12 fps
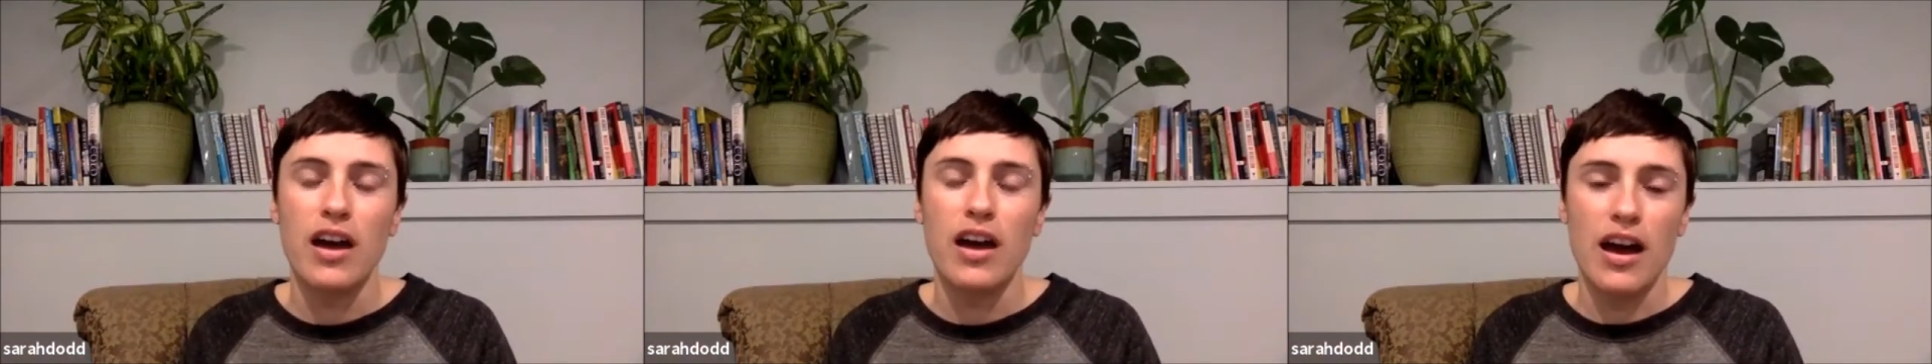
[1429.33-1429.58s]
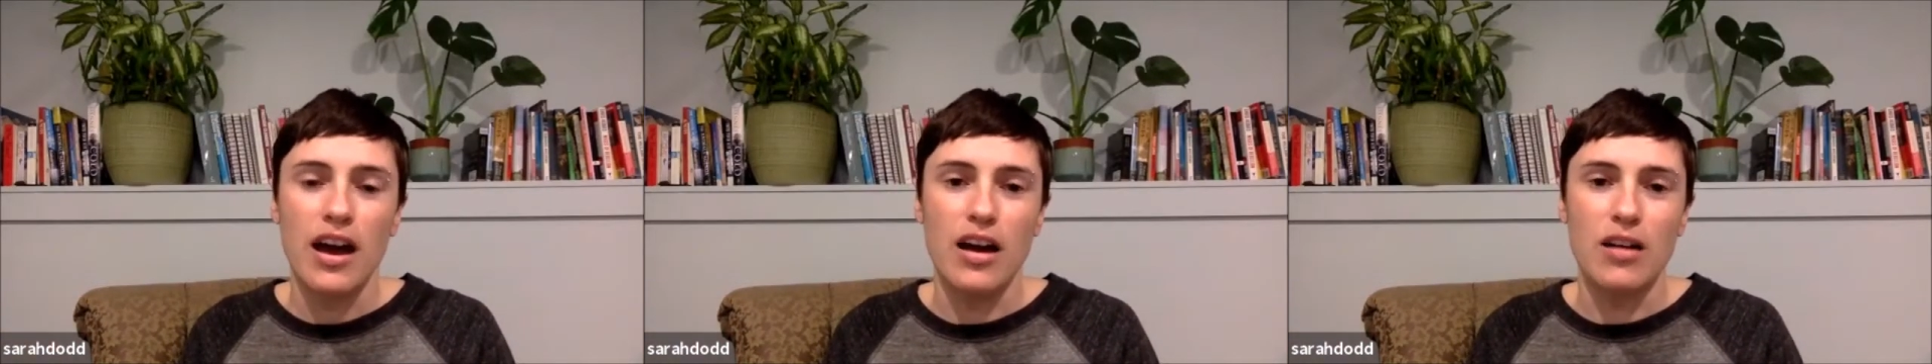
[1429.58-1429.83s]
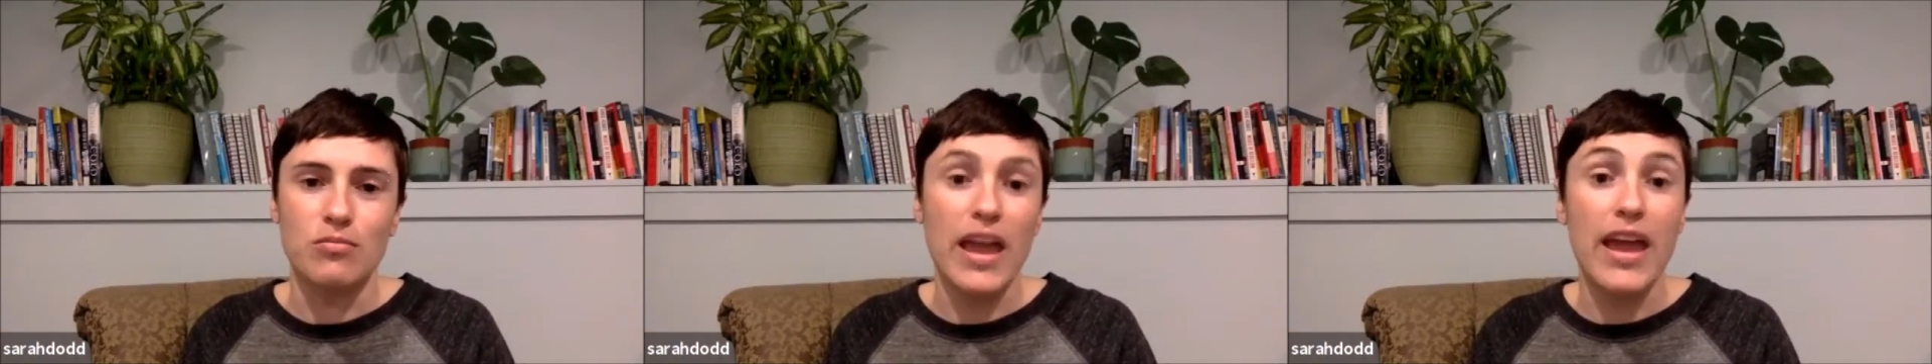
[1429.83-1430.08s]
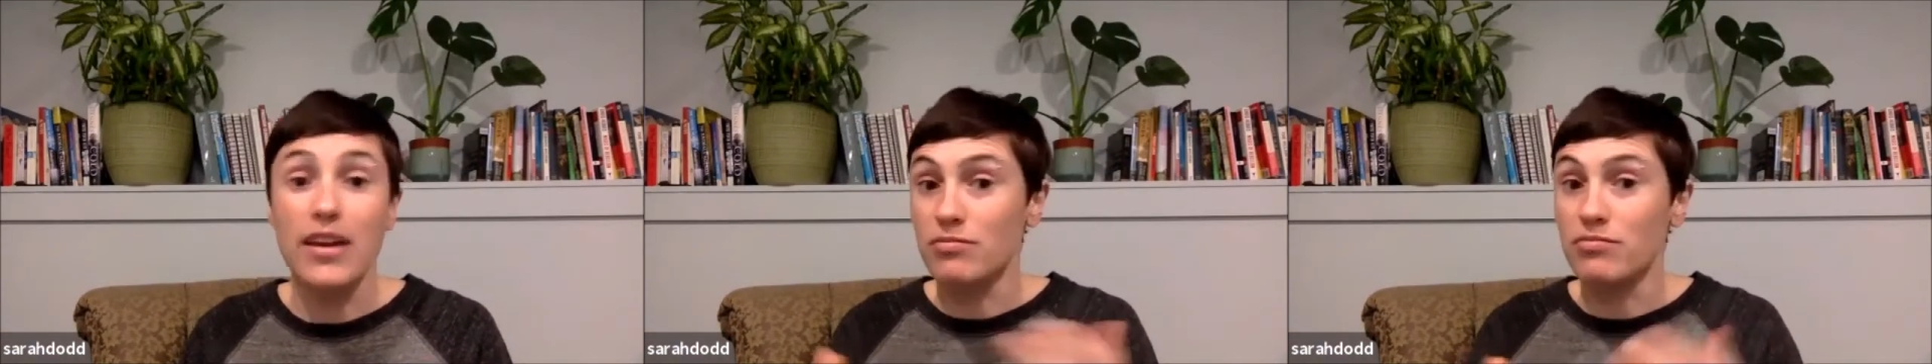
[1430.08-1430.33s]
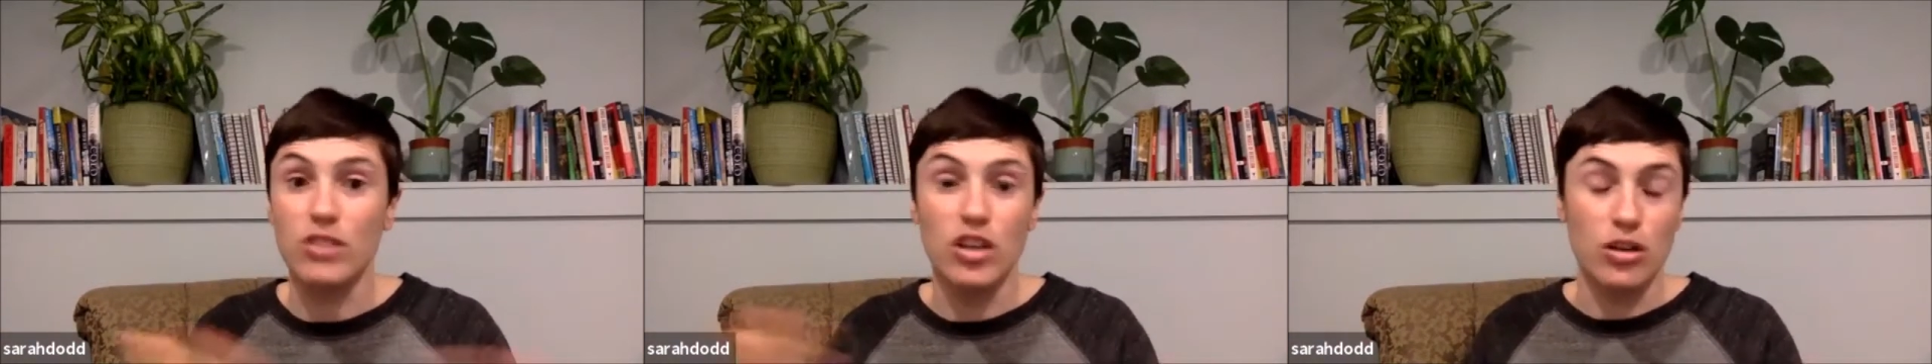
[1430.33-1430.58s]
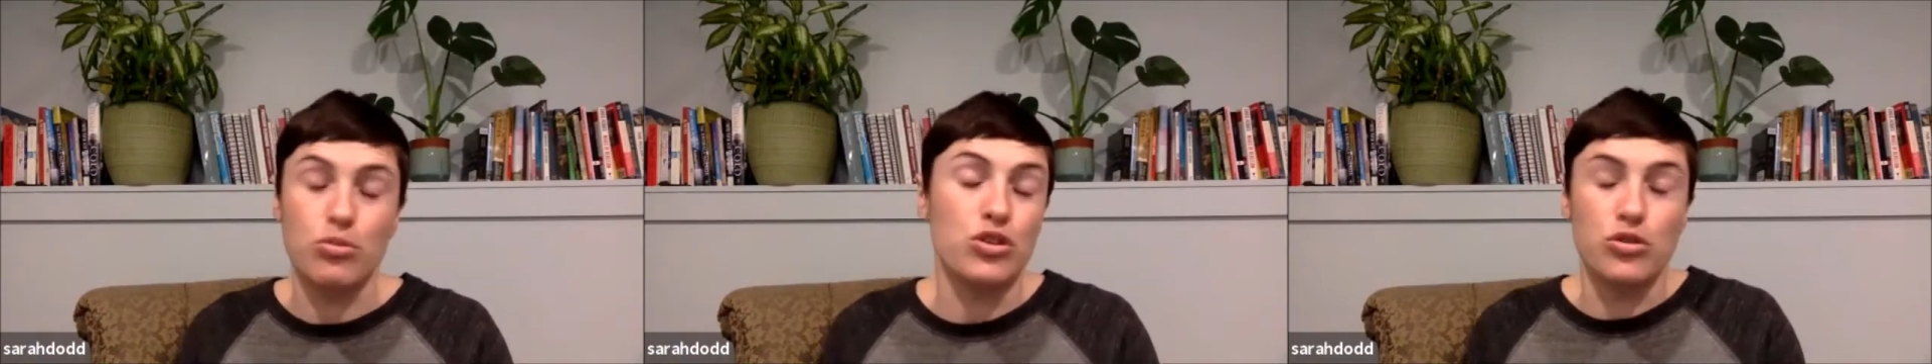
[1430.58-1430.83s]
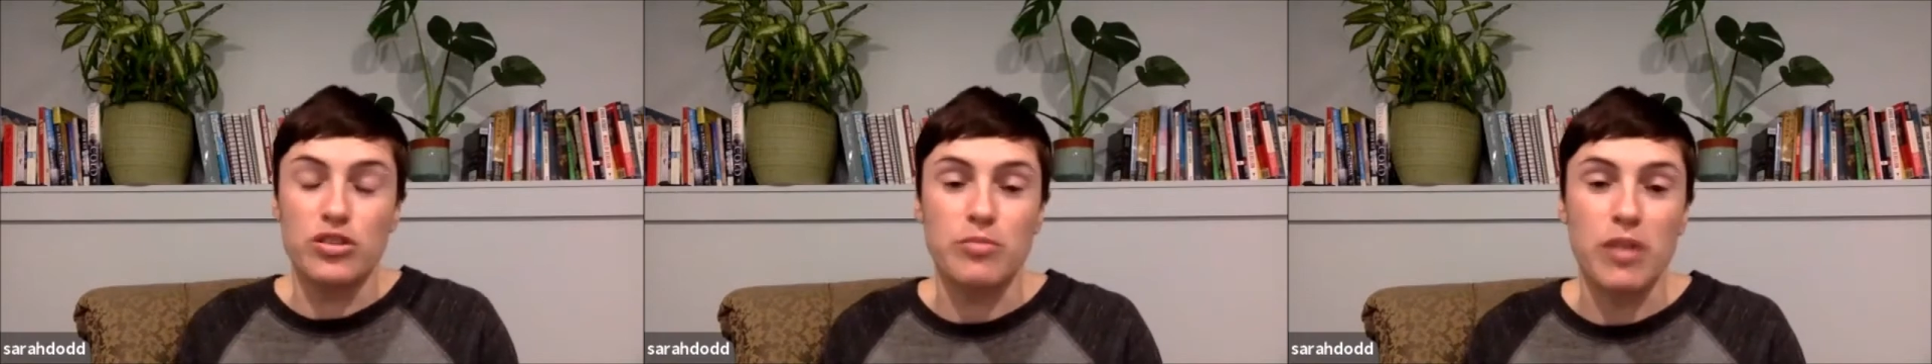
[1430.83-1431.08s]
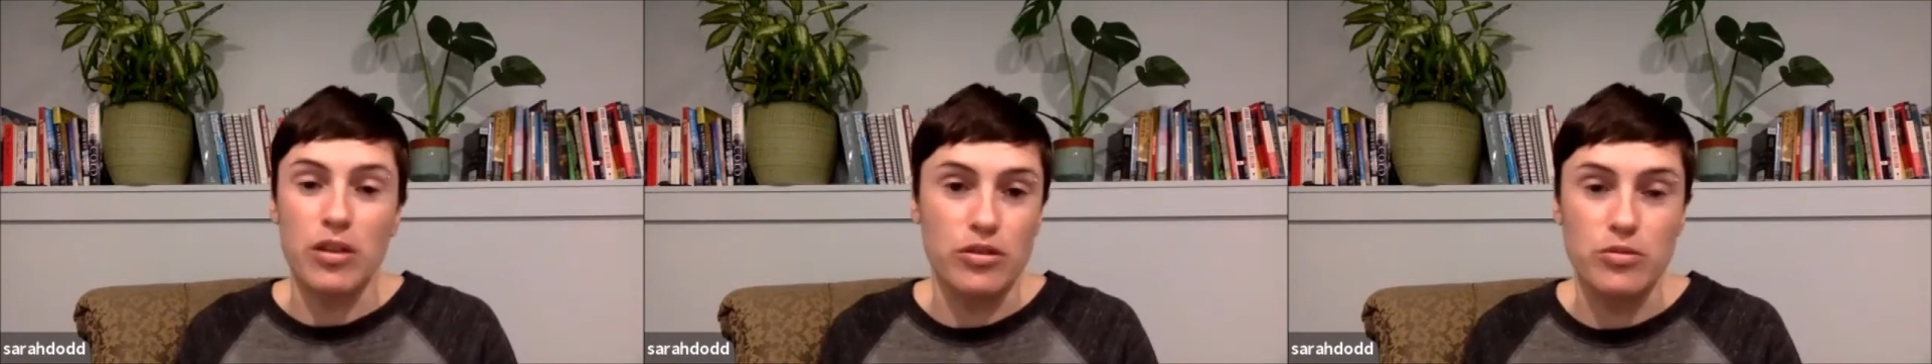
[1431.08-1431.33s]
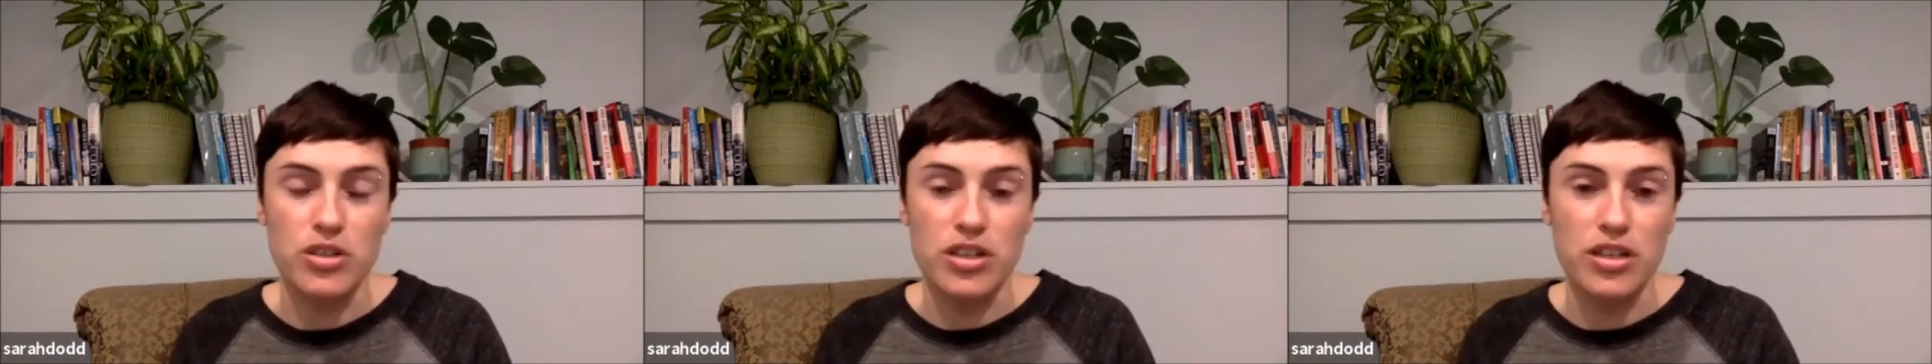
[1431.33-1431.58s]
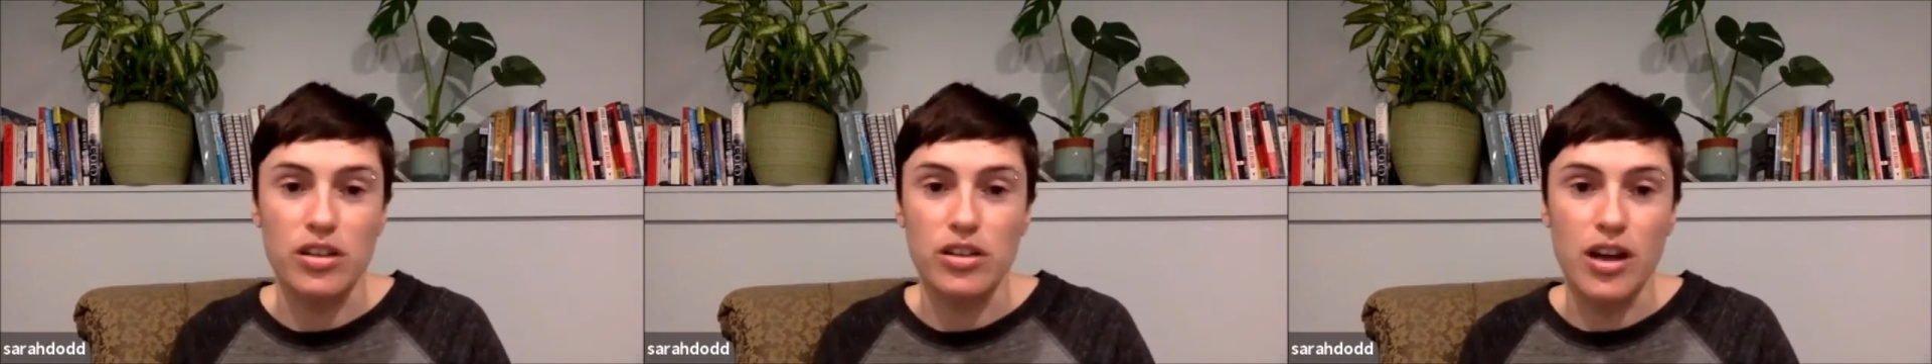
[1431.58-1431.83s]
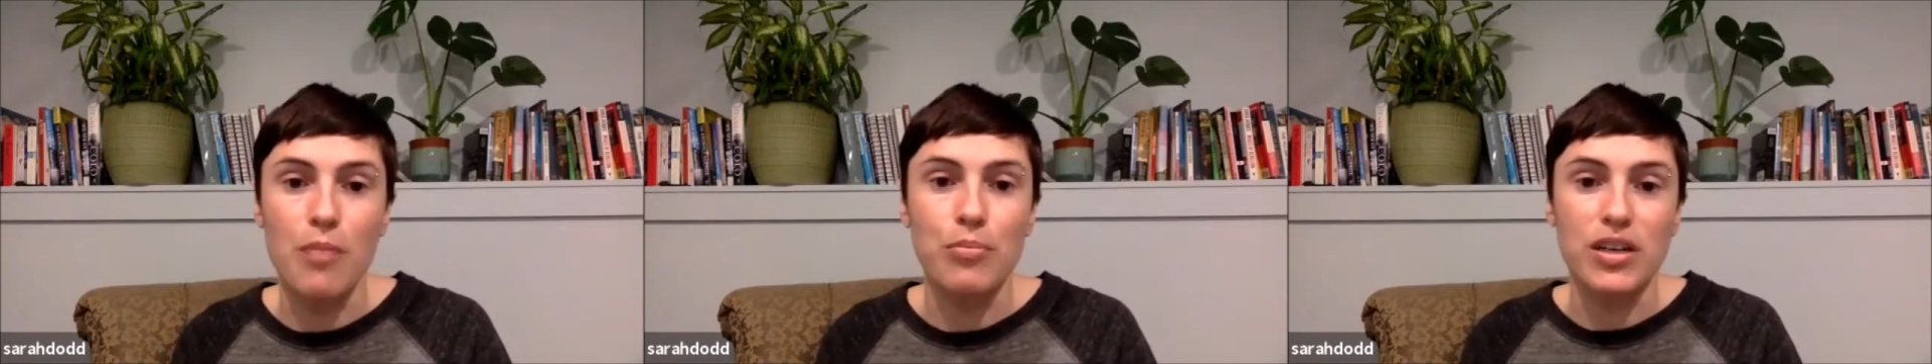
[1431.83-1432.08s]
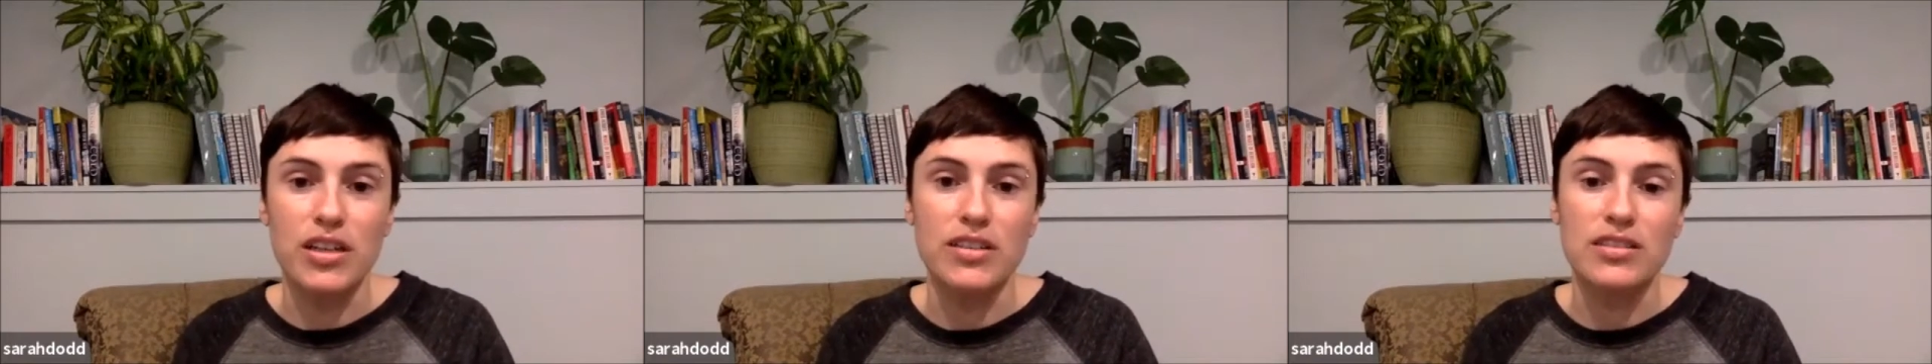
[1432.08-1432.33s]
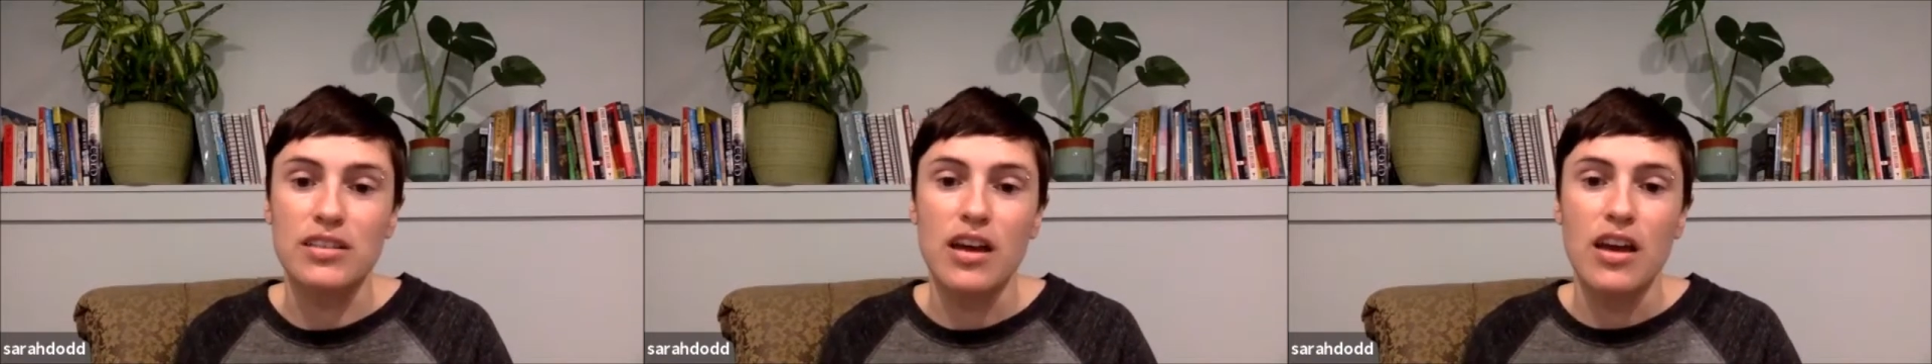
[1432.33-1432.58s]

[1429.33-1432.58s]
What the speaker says: and produced by those particular companies.